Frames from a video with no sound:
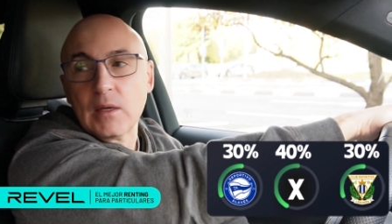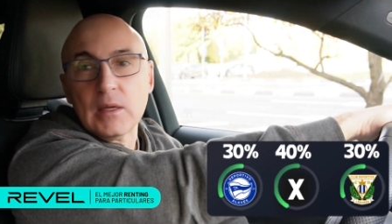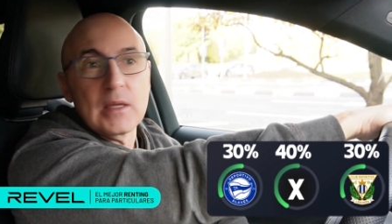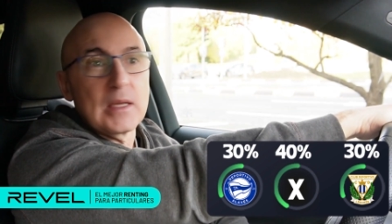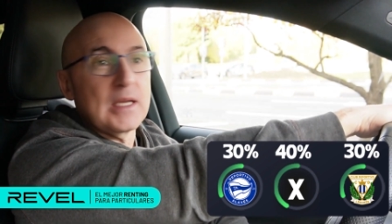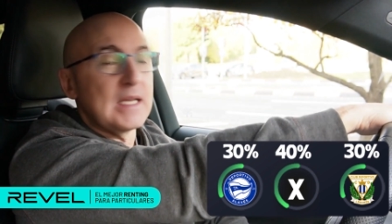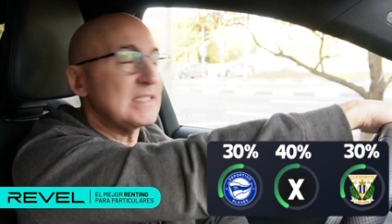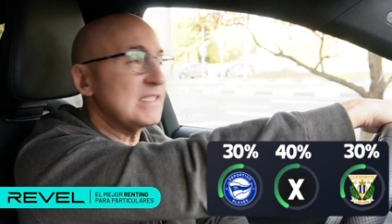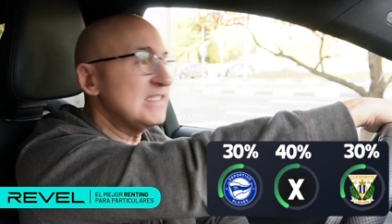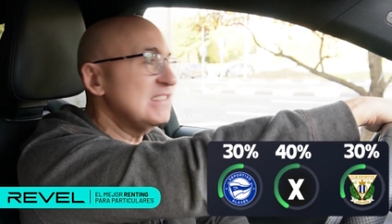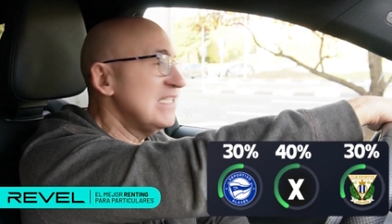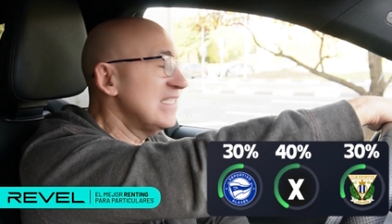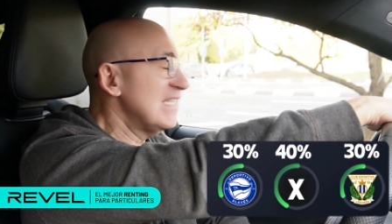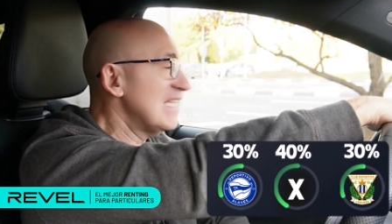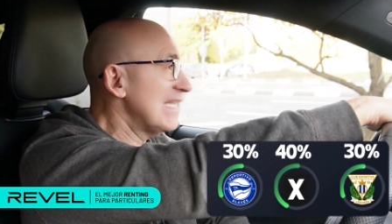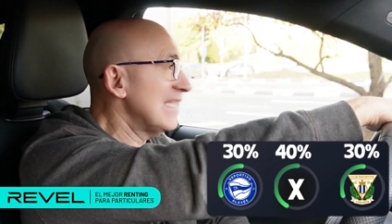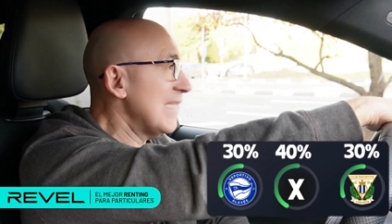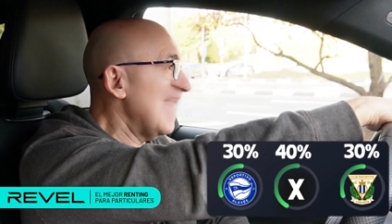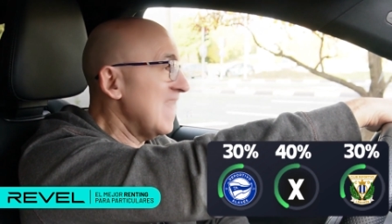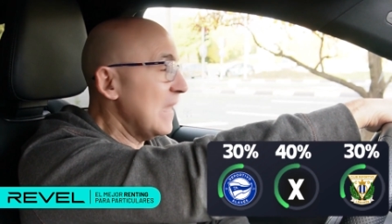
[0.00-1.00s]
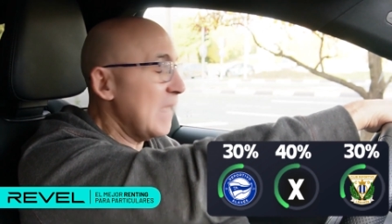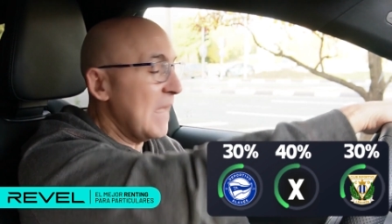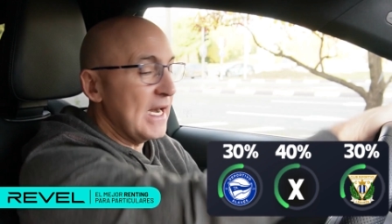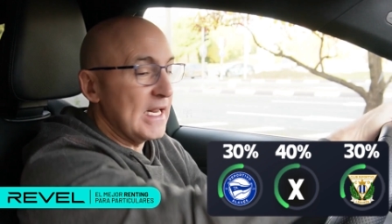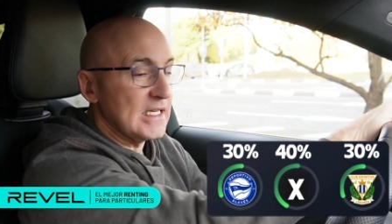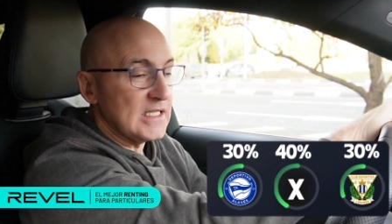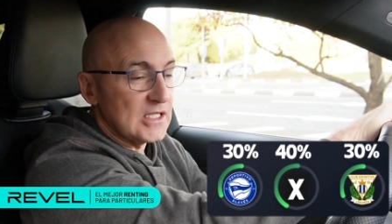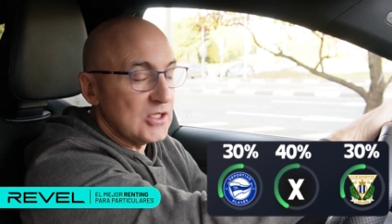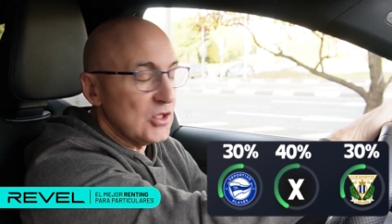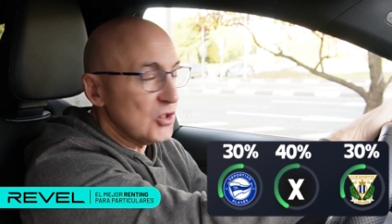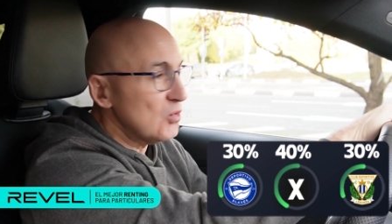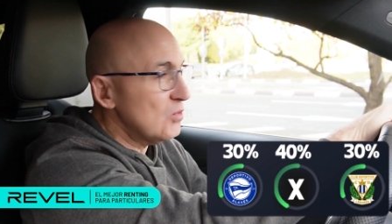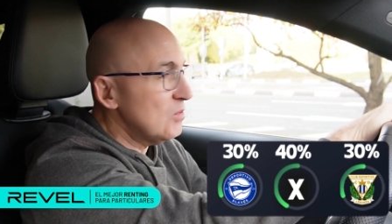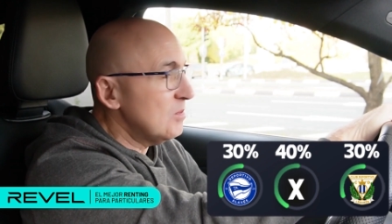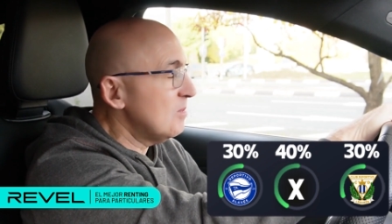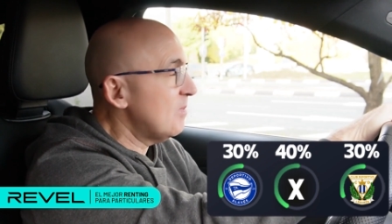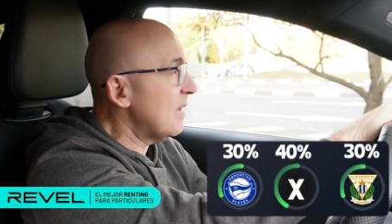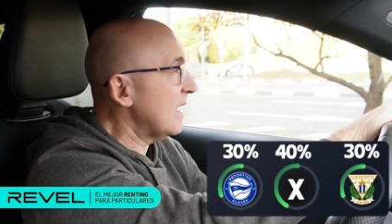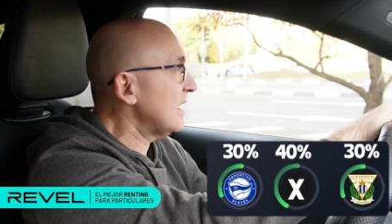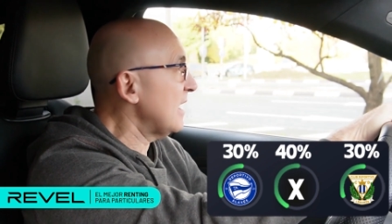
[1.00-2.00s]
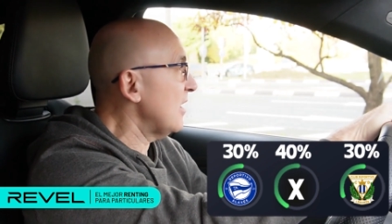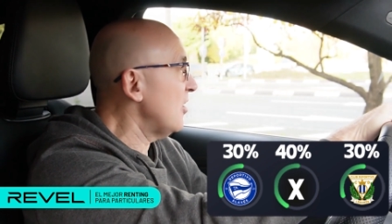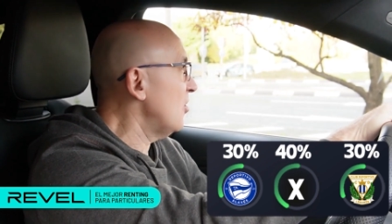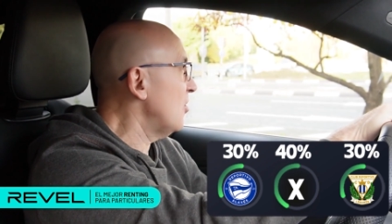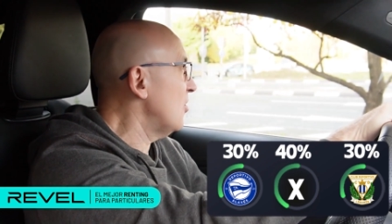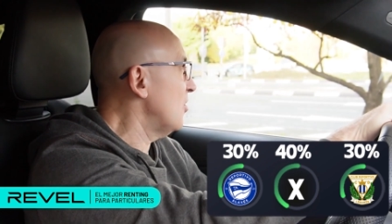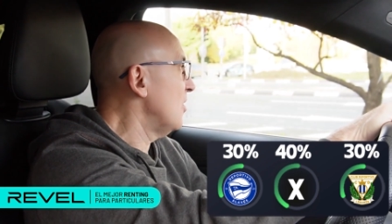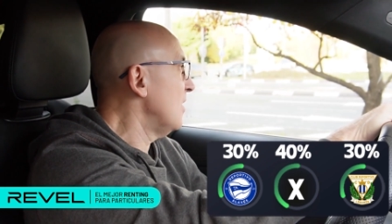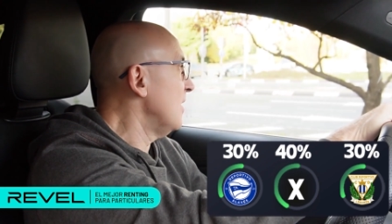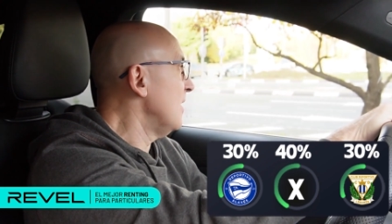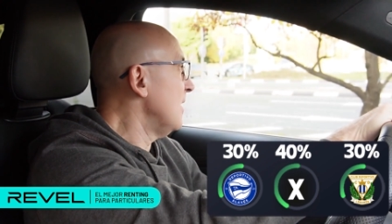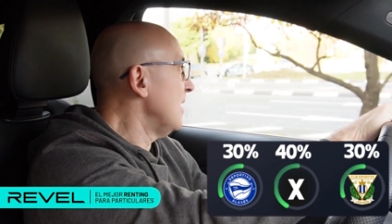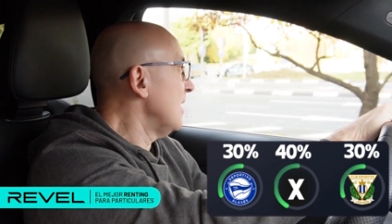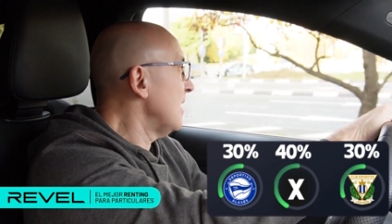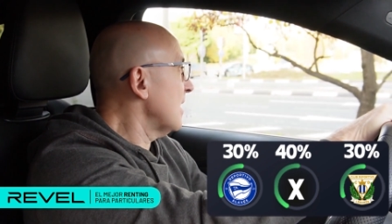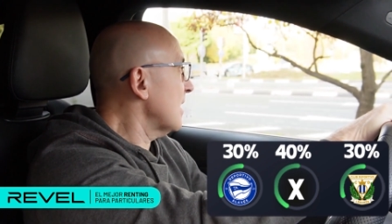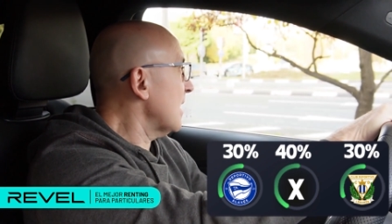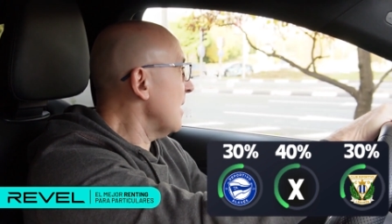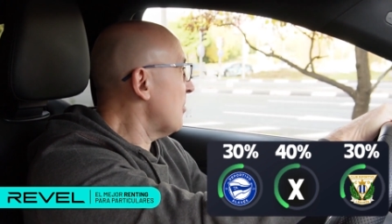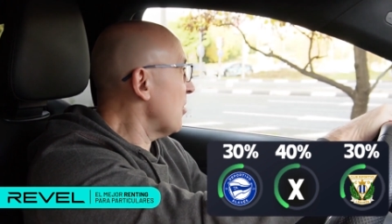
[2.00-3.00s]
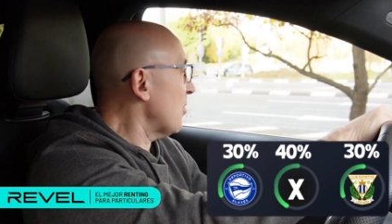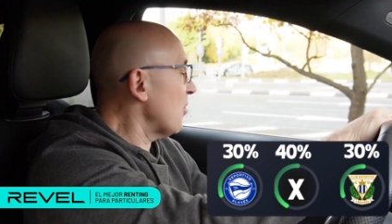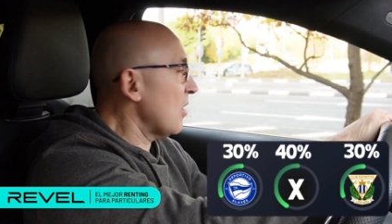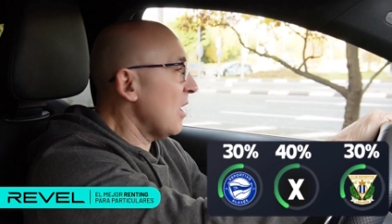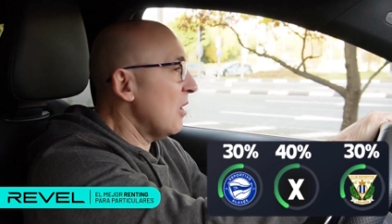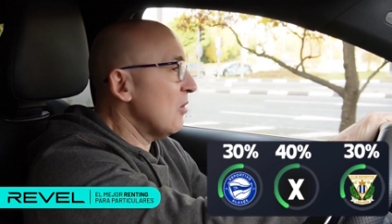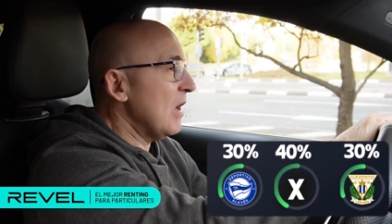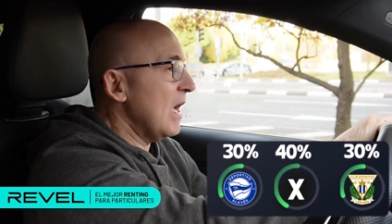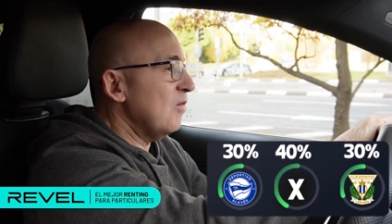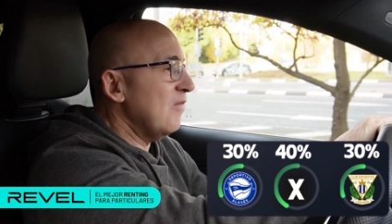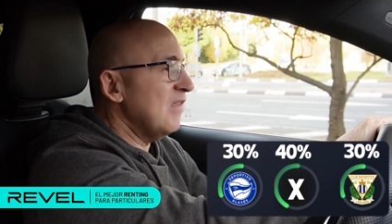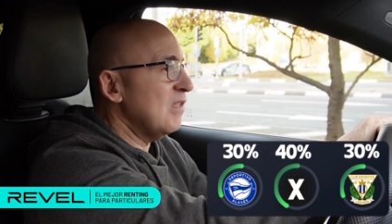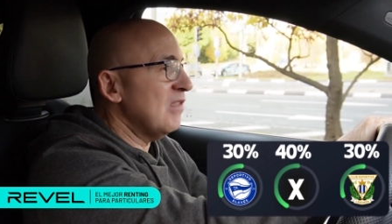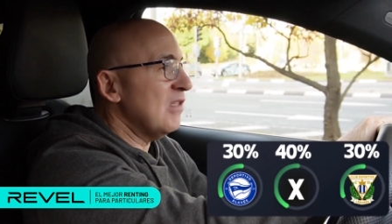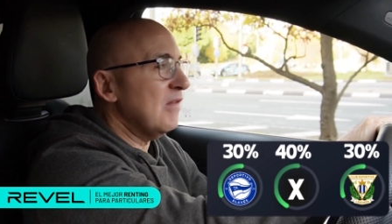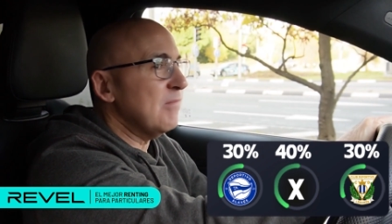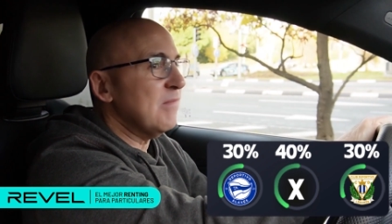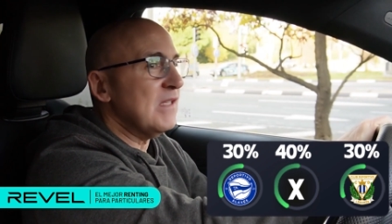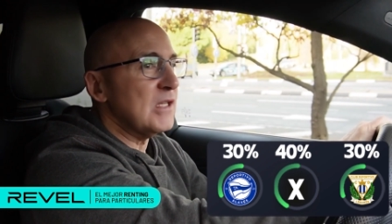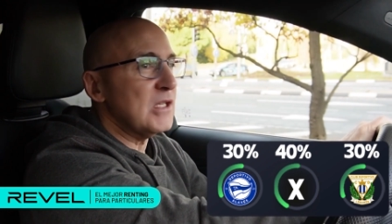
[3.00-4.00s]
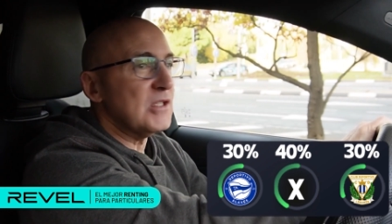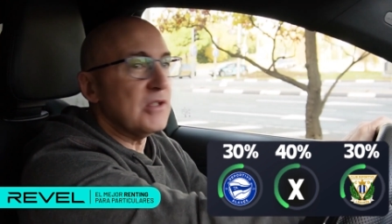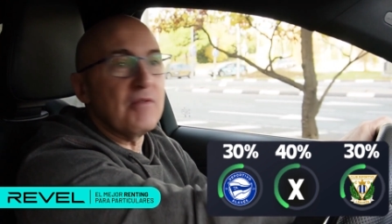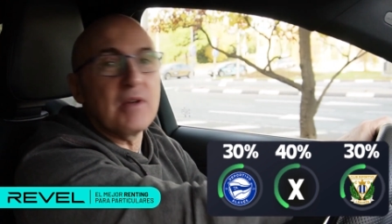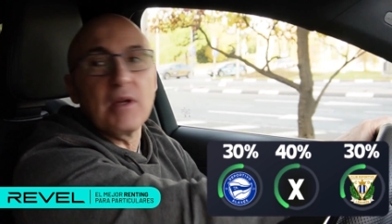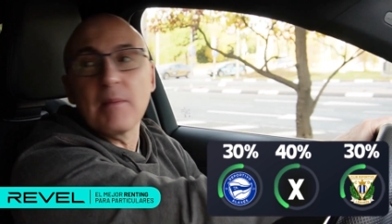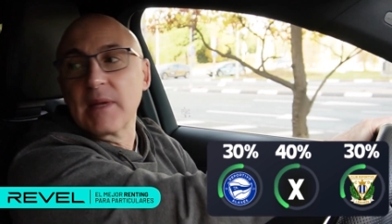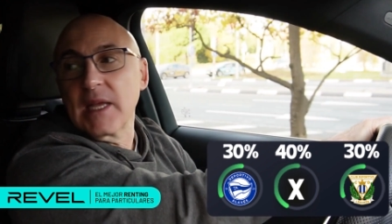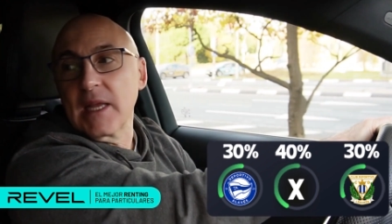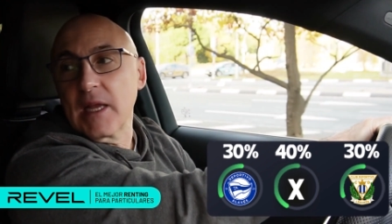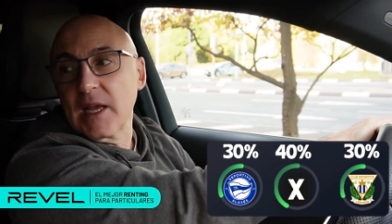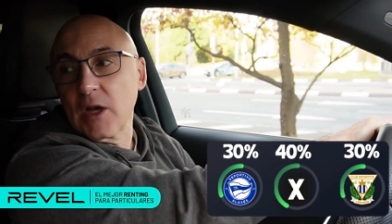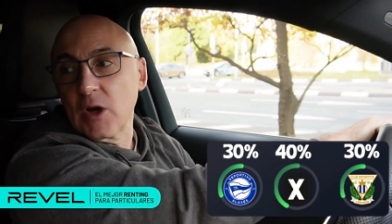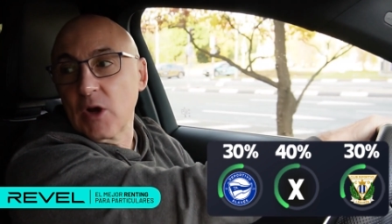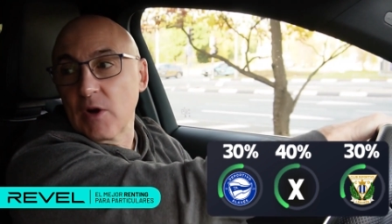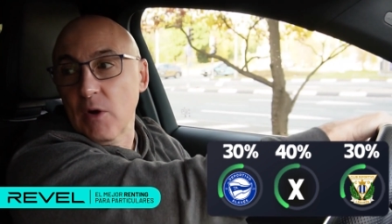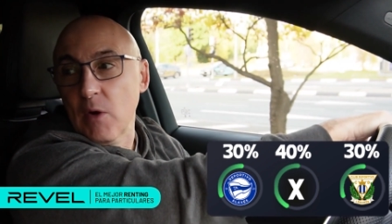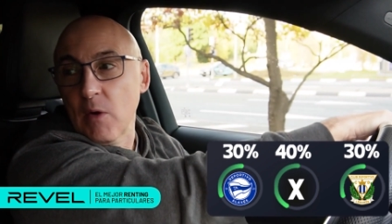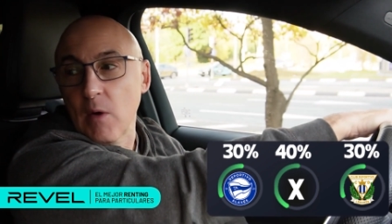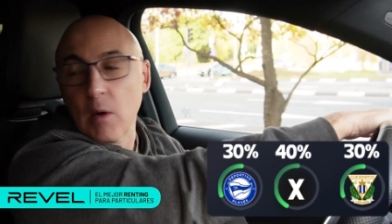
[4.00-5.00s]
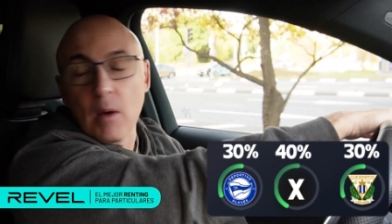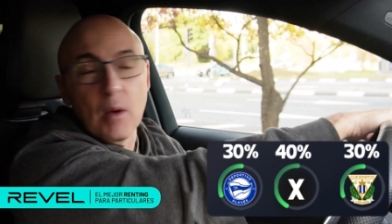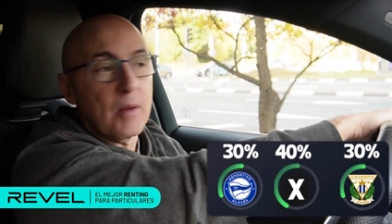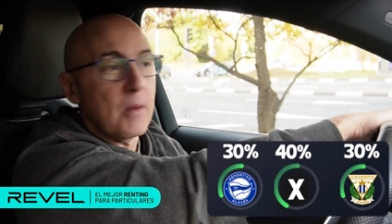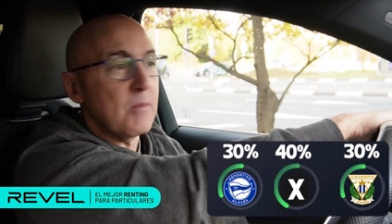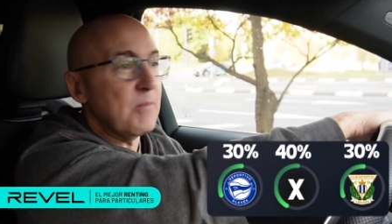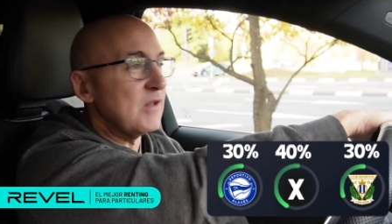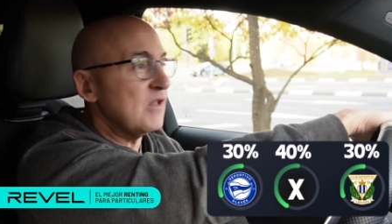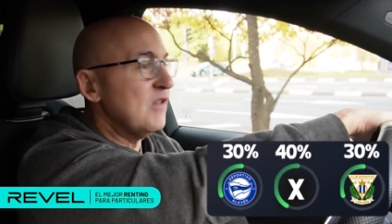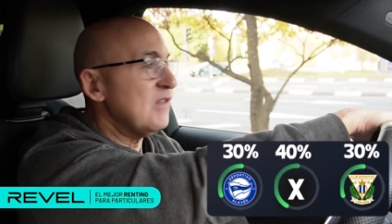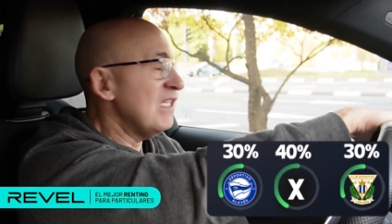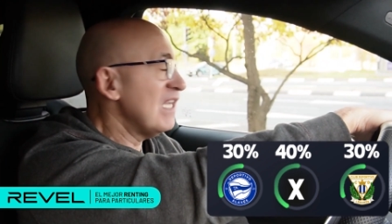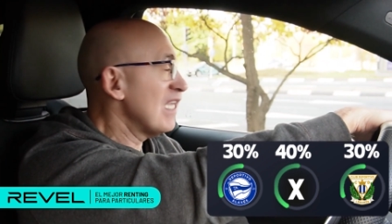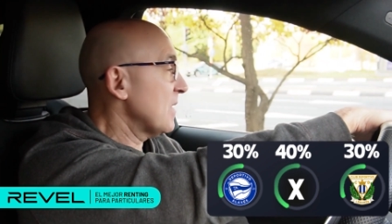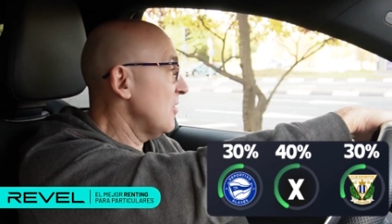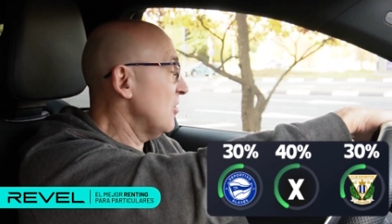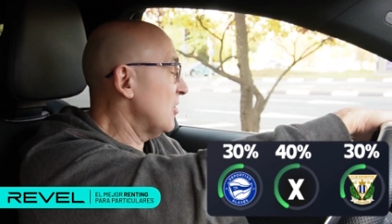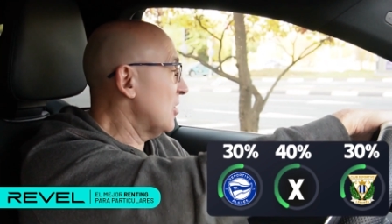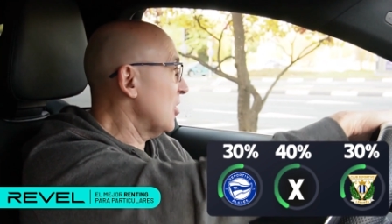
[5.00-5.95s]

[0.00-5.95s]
This is an Leganés. This is a match that causes tremendous family tension because I have a